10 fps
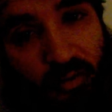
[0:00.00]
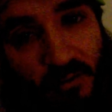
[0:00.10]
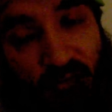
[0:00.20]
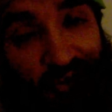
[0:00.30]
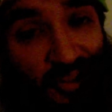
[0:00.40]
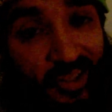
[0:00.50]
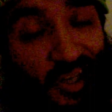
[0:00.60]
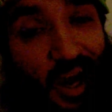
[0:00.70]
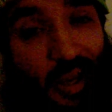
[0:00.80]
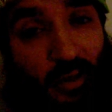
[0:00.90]
of his
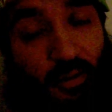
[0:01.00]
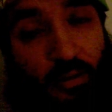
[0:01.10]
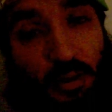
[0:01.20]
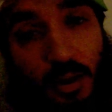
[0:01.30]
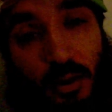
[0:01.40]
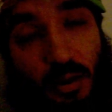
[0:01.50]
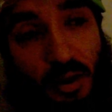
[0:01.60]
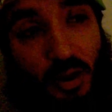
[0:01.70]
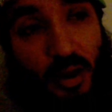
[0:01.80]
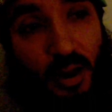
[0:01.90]
kite
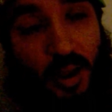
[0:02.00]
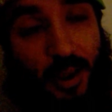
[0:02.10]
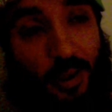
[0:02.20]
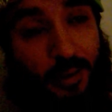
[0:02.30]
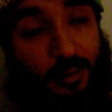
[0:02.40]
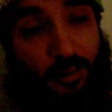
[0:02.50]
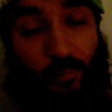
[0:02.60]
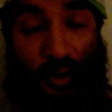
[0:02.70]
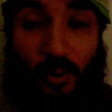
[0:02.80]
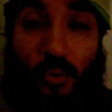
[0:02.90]
and
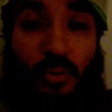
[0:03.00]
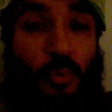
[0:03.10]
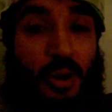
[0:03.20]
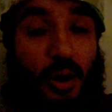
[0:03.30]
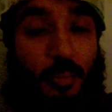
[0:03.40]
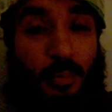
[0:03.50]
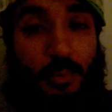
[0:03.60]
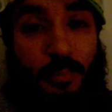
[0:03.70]
went all the way up,